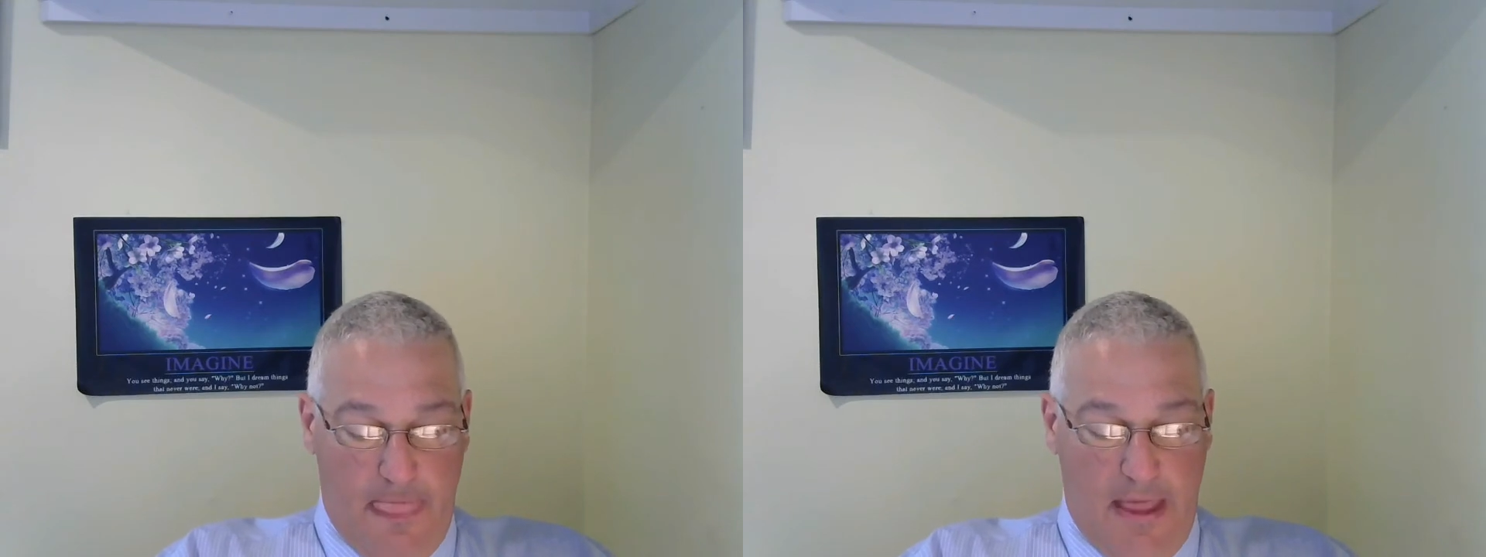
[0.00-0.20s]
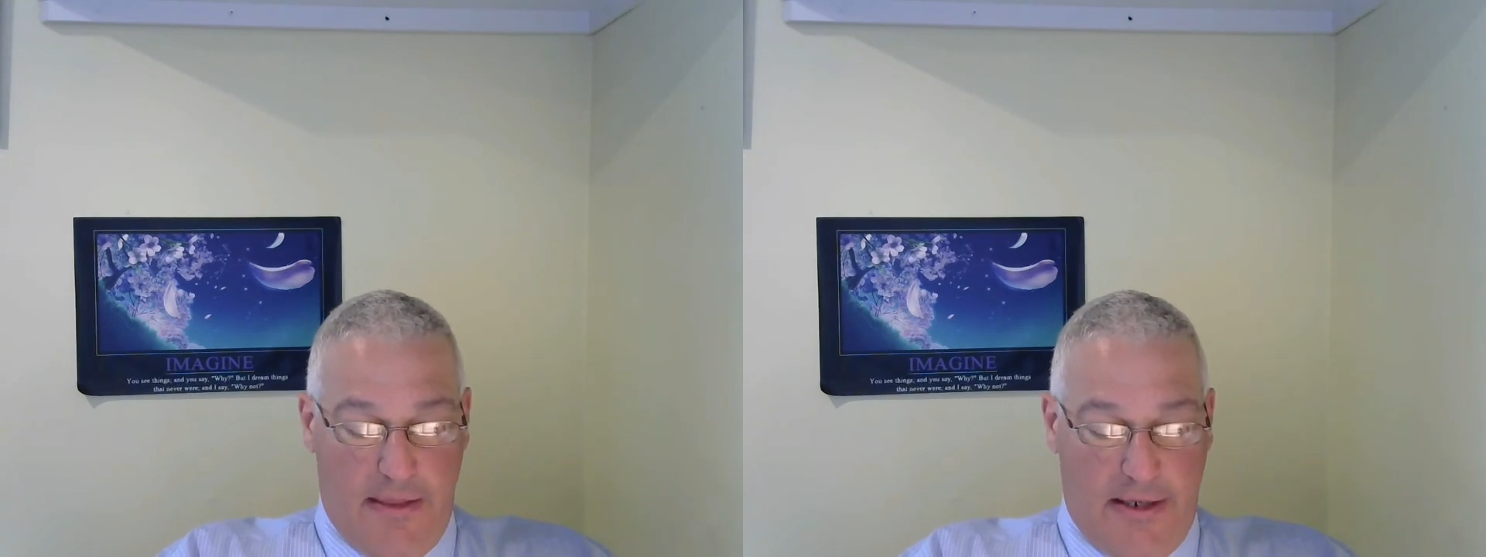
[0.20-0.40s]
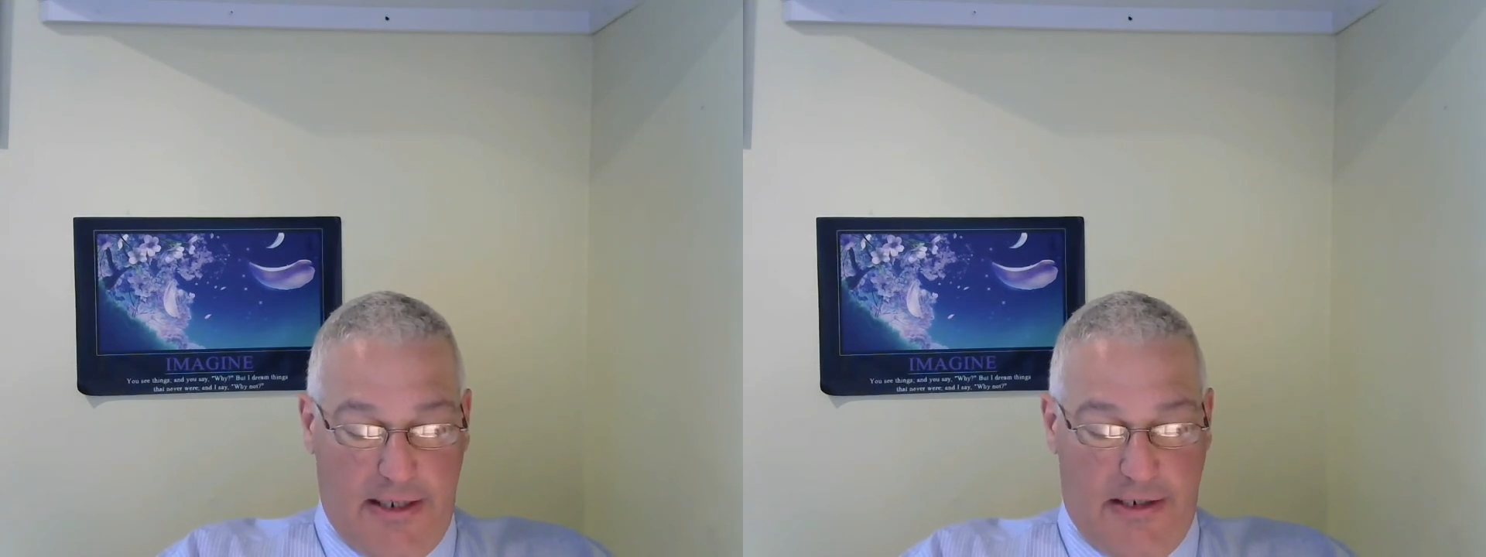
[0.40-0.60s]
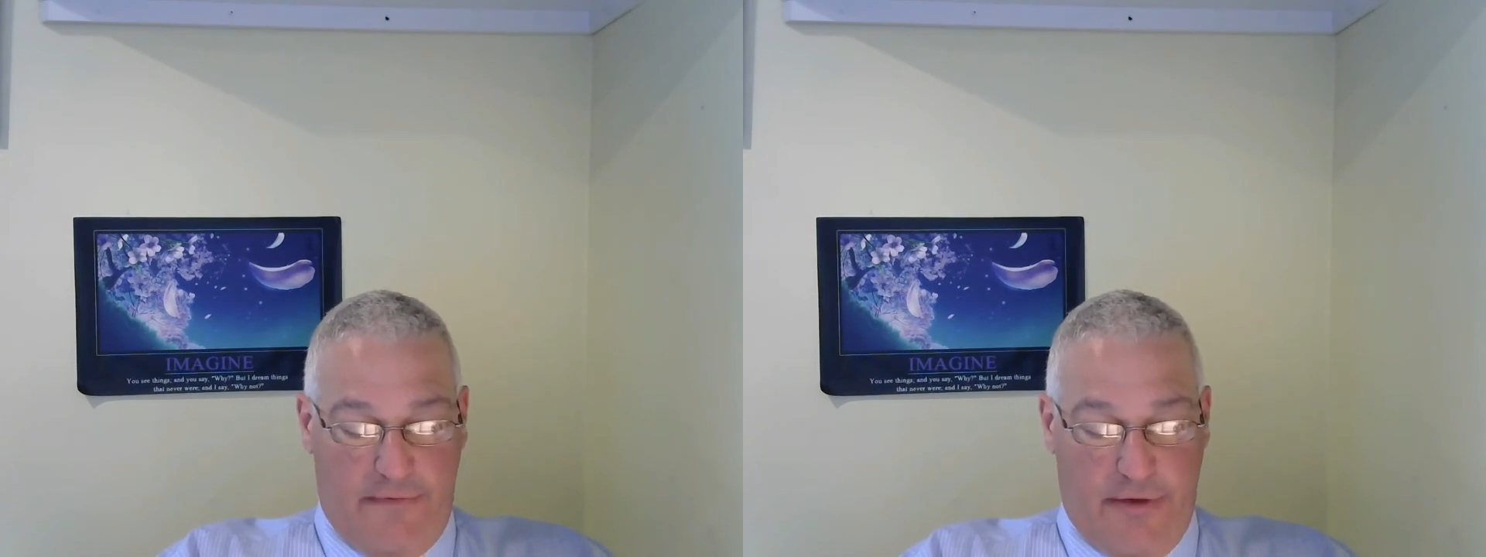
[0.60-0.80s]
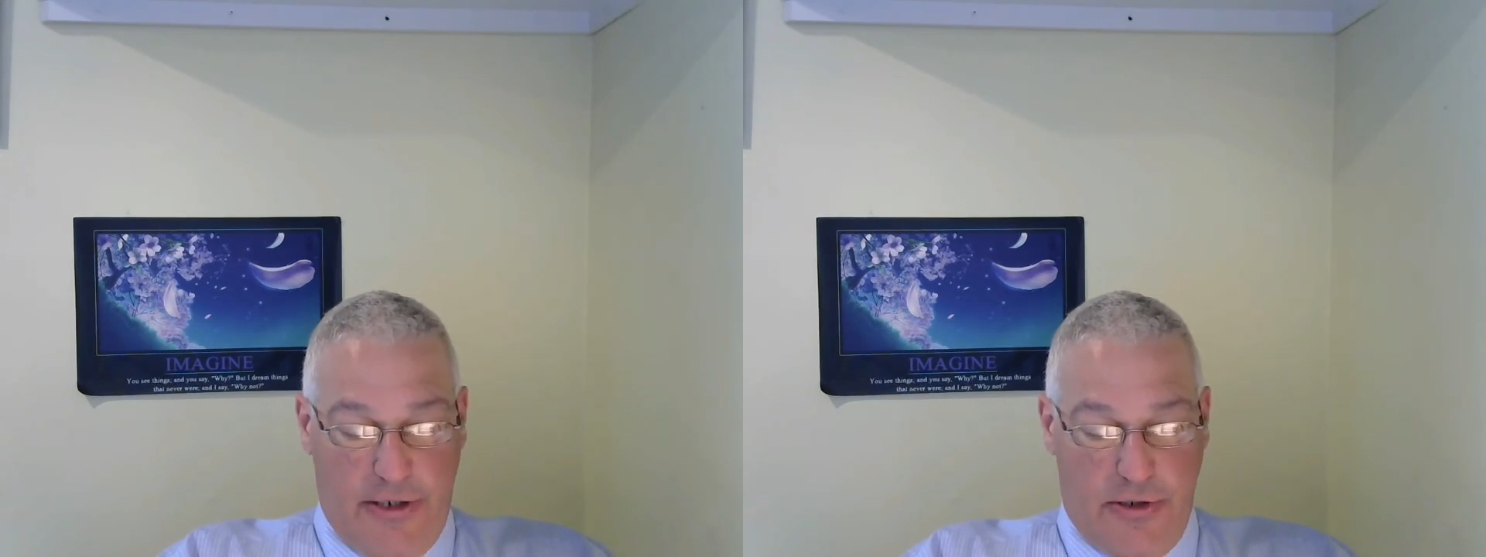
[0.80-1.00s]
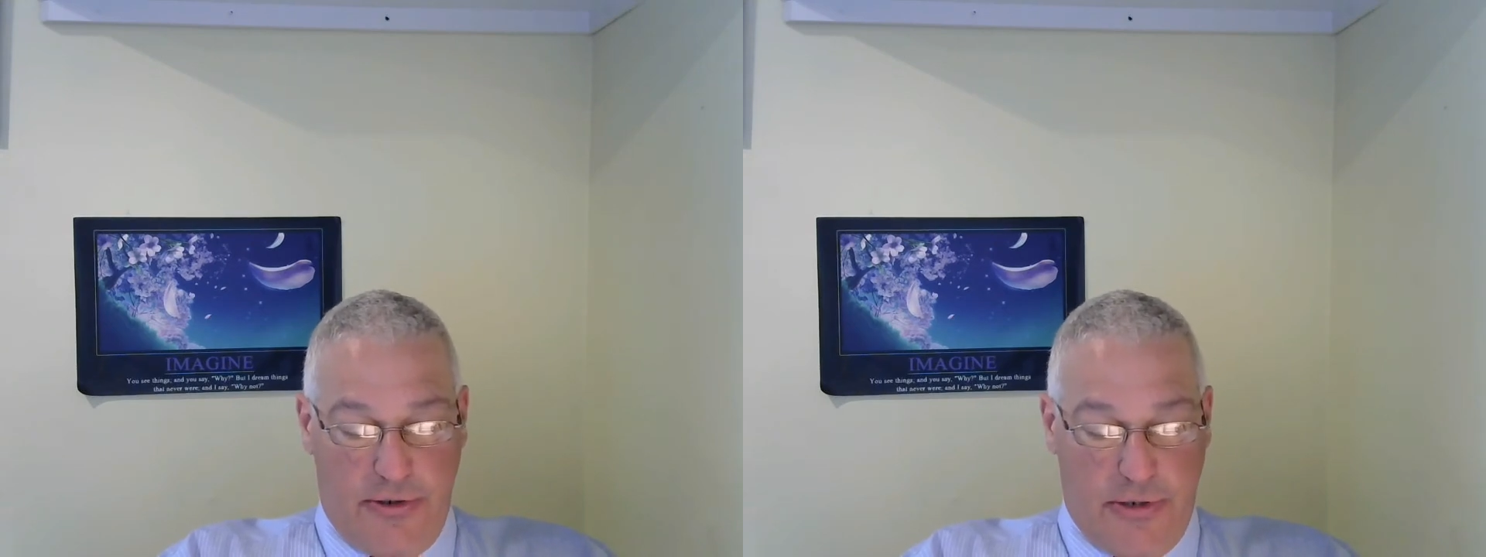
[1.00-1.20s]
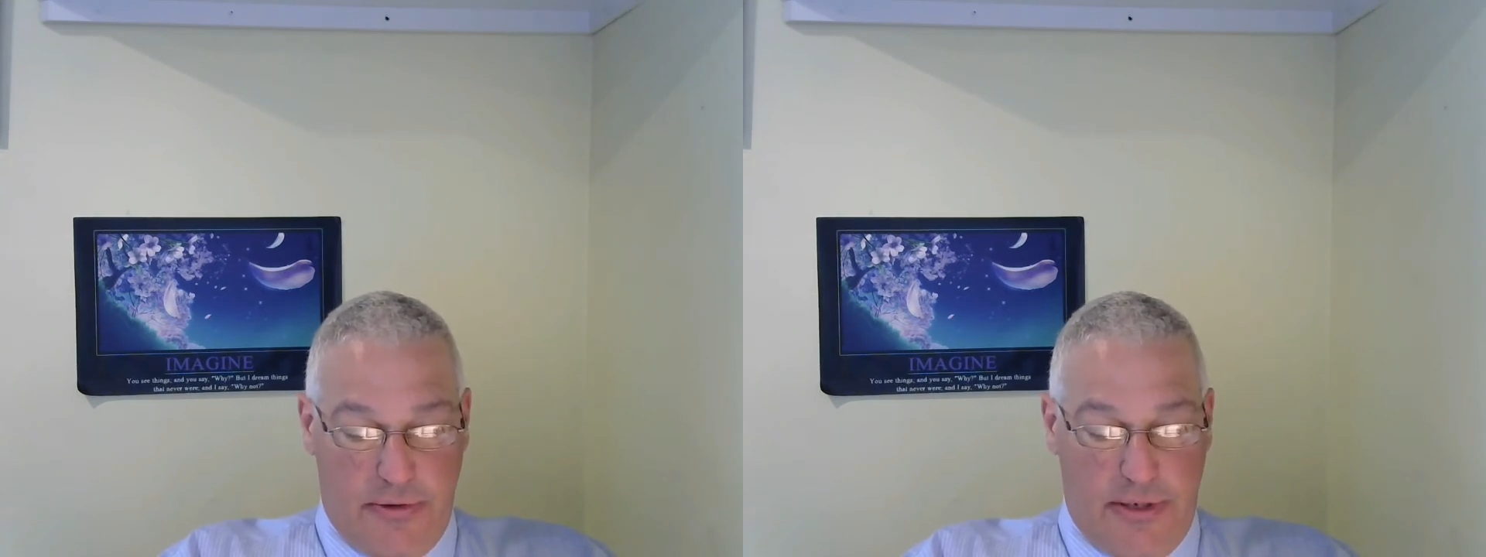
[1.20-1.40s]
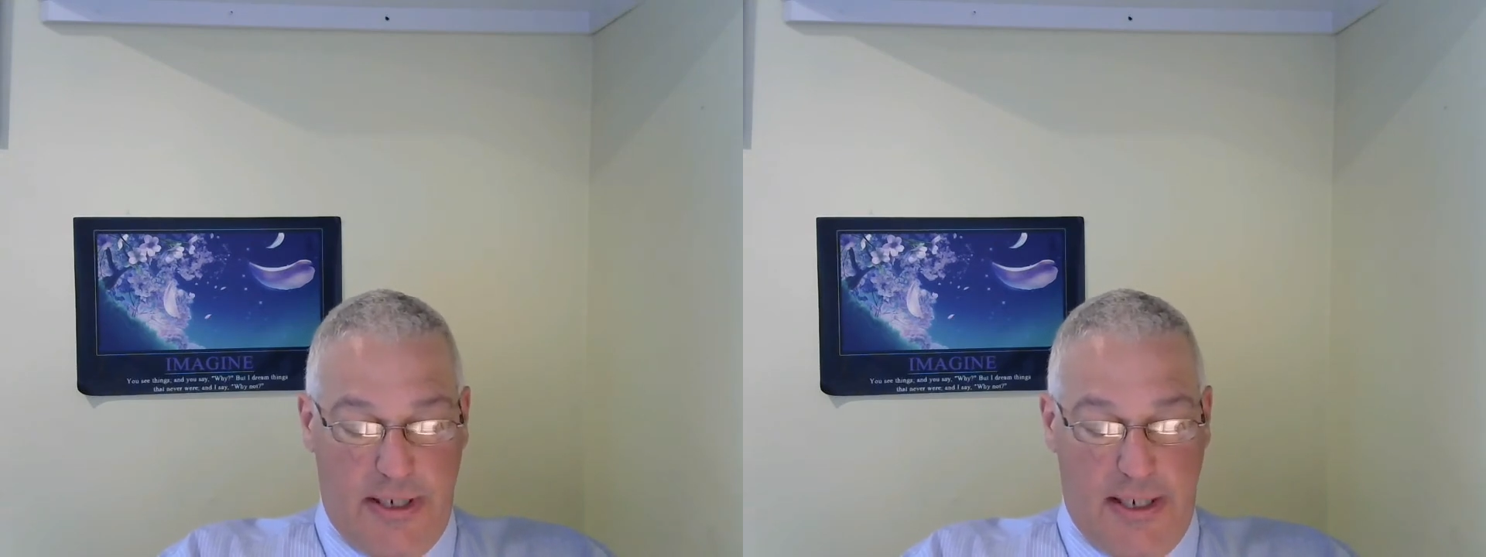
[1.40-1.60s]
the individuals who
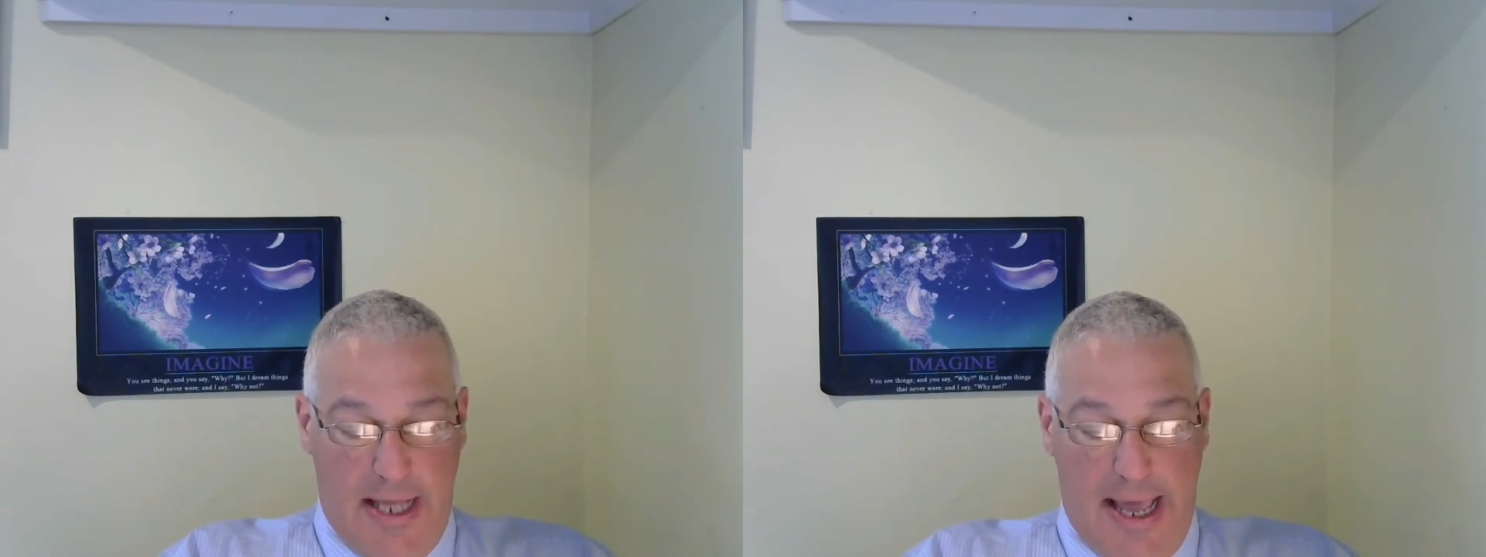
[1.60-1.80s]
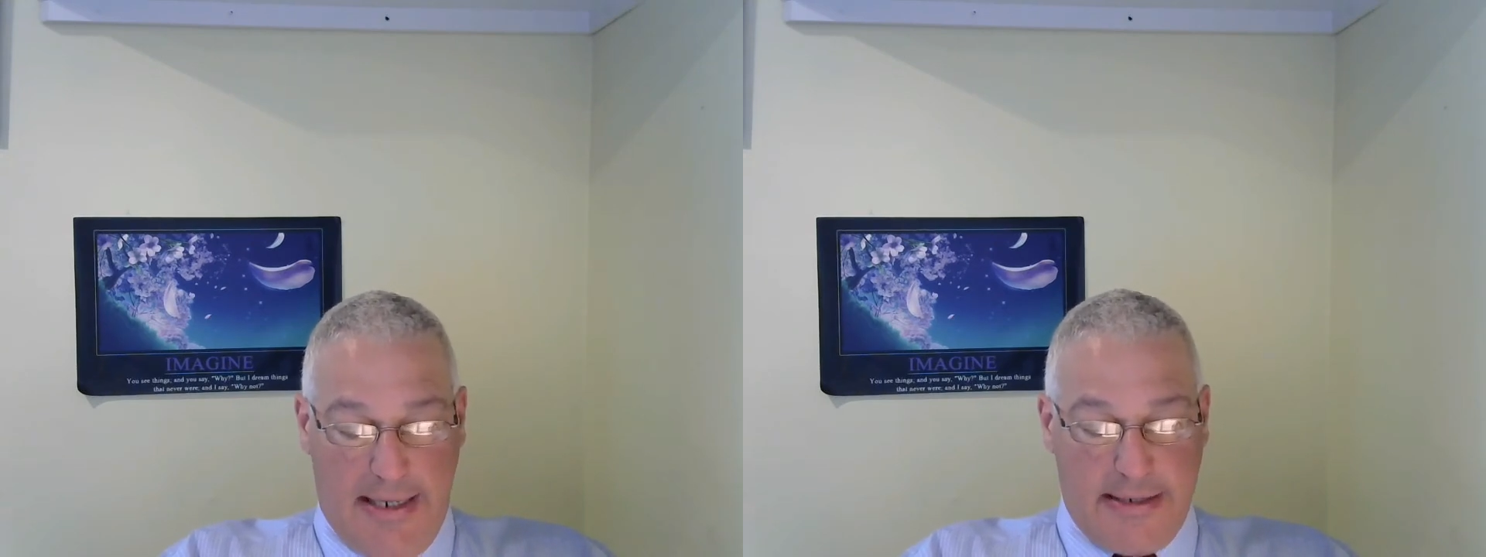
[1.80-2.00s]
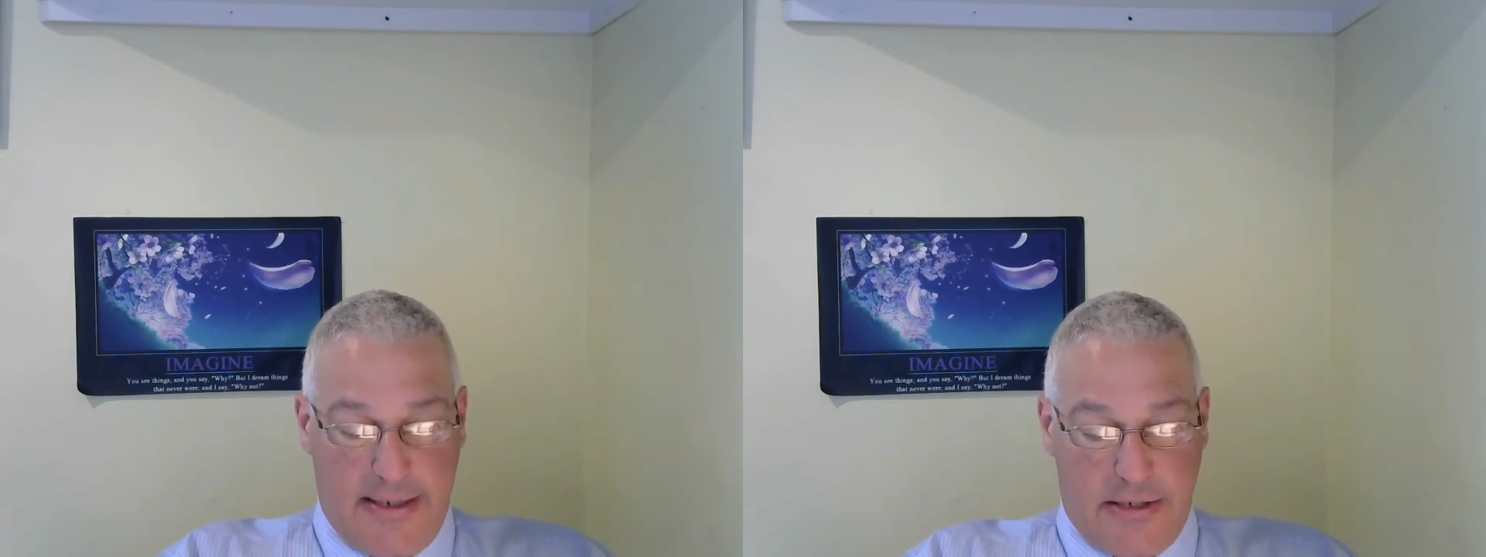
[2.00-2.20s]
need access